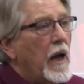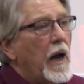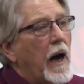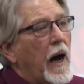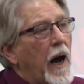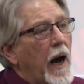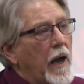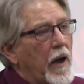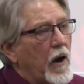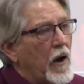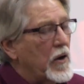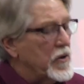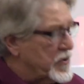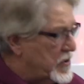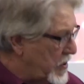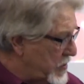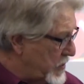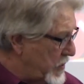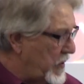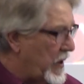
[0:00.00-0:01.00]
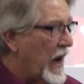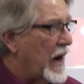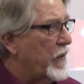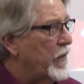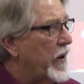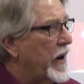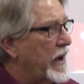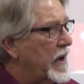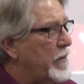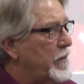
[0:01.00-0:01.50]
I also do not
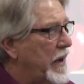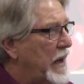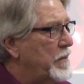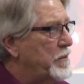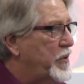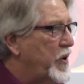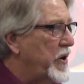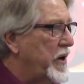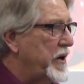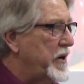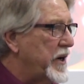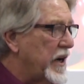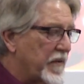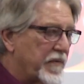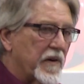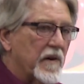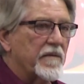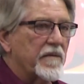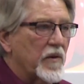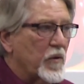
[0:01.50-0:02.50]
recommend putting different